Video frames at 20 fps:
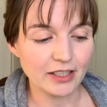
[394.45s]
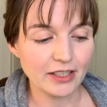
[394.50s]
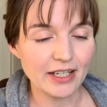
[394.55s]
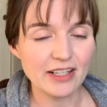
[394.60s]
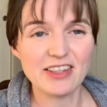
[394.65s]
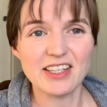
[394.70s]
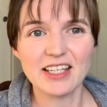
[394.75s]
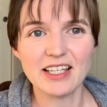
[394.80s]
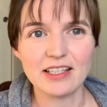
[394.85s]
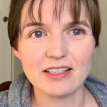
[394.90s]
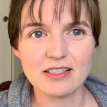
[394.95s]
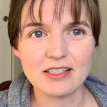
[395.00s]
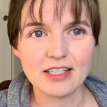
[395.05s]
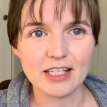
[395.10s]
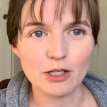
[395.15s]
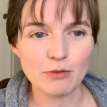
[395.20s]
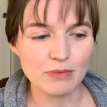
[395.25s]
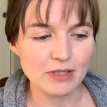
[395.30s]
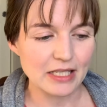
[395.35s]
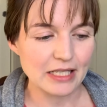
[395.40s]
I think it's
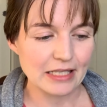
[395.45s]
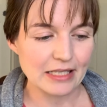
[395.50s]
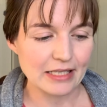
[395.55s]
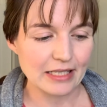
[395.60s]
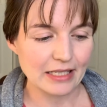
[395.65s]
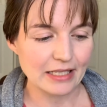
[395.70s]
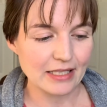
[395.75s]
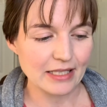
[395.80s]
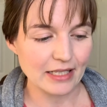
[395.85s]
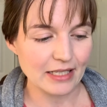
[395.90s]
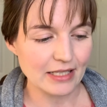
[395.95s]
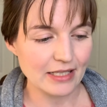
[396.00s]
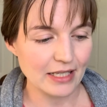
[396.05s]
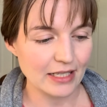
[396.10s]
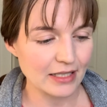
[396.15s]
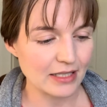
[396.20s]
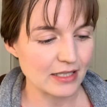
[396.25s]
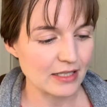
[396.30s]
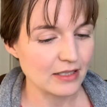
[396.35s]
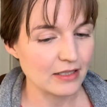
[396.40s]
DMC
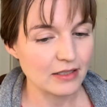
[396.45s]
666.